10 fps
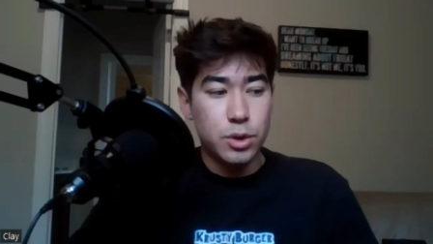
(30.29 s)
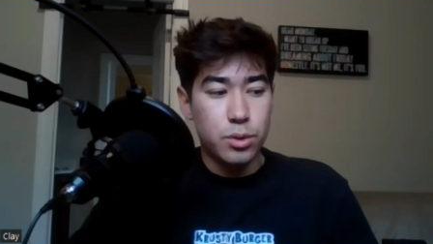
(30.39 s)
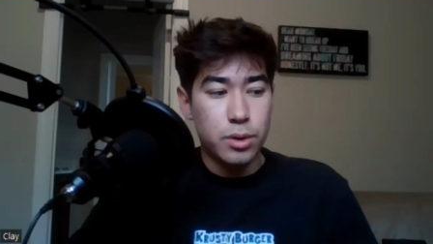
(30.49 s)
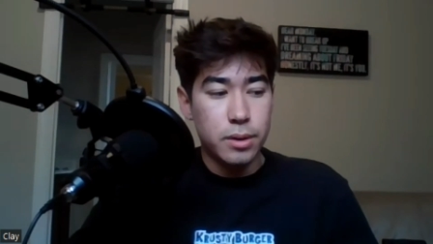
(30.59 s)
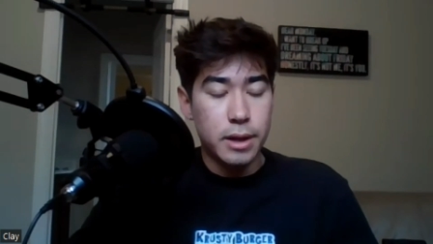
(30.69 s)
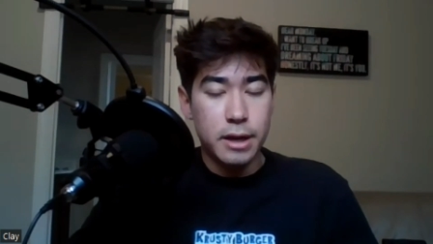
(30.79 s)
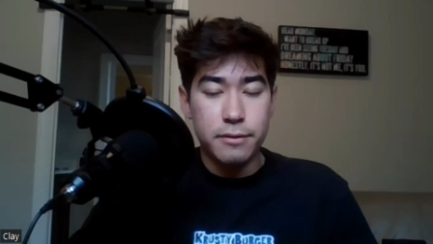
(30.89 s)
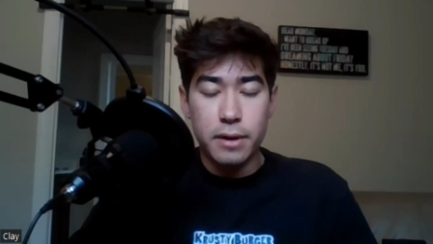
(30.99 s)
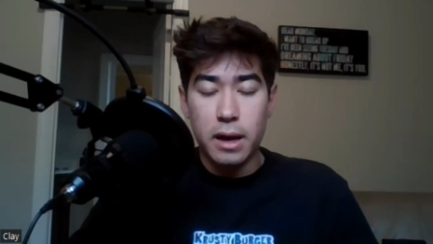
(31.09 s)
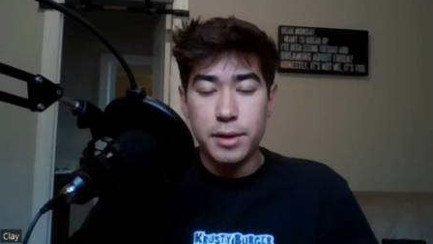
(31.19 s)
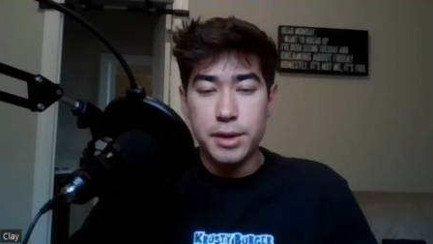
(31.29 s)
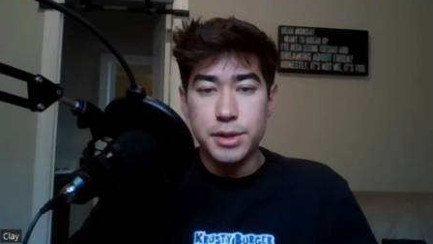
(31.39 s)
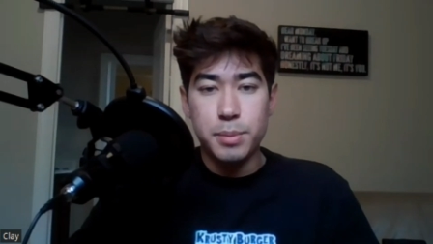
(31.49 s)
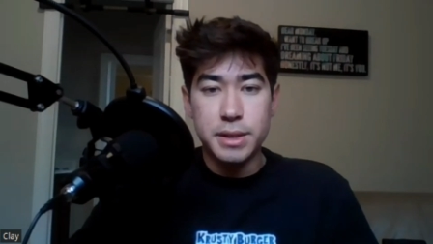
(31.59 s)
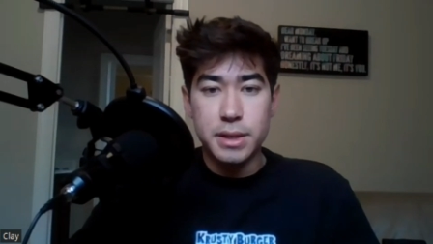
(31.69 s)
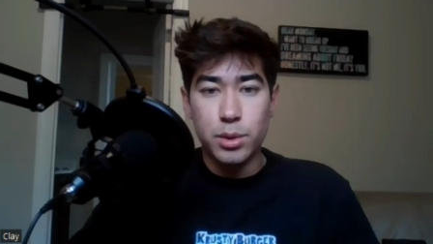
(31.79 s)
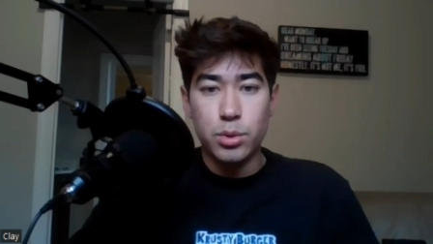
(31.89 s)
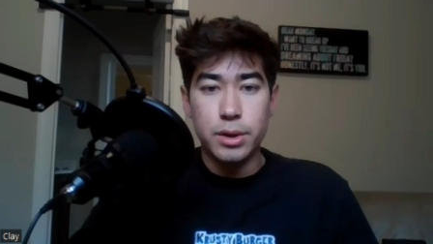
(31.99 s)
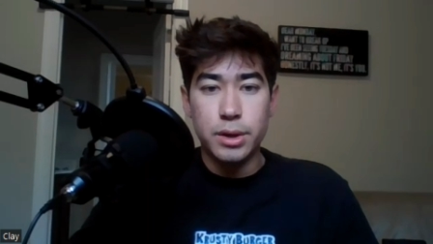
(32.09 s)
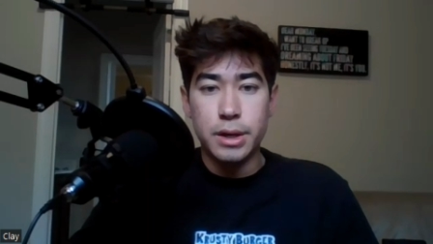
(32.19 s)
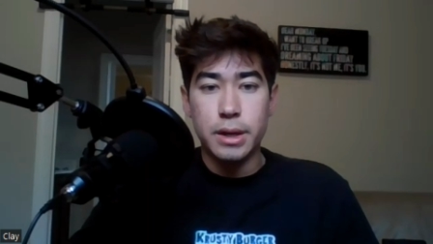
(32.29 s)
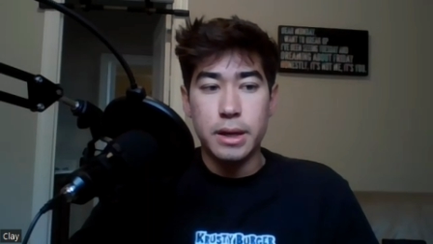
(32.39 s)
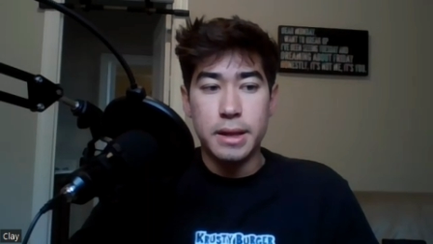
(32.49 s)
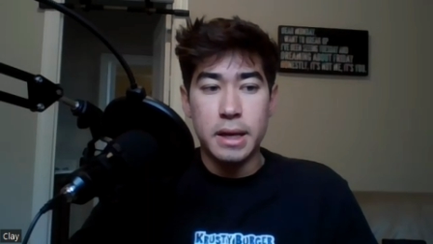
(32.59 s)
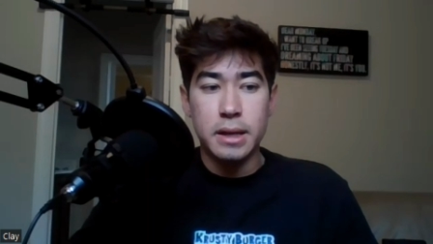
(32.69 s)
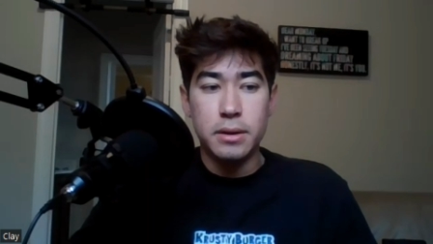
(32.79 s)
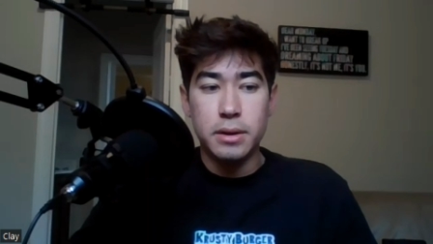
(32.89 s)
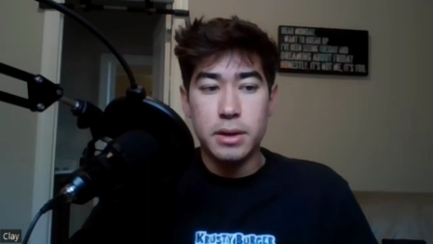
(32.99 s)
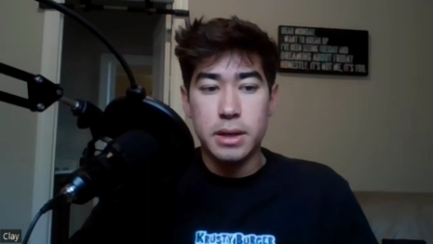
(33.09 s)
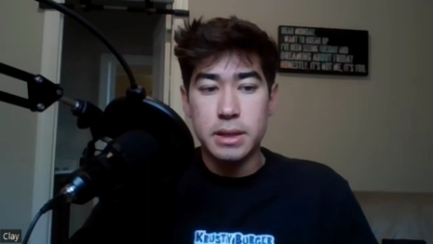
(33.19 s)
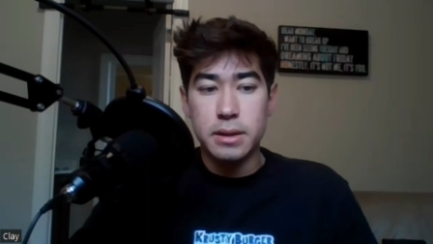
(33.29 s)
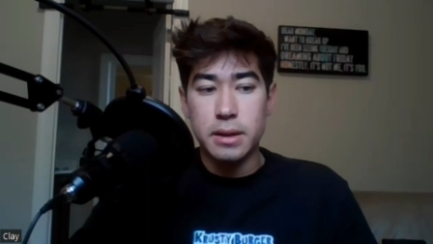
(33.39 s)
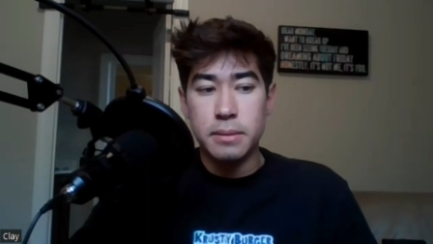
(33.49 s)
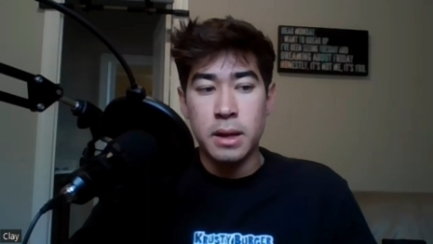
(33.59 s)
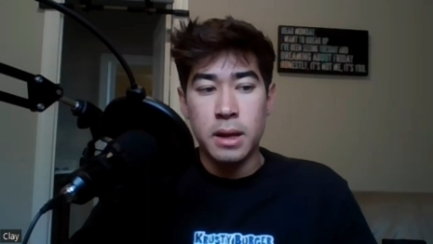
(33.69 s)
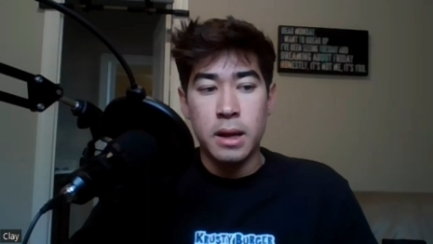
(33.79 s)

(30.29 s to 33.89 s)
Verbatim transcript: or like on Fiverr, you just place an order and then you can talk to them.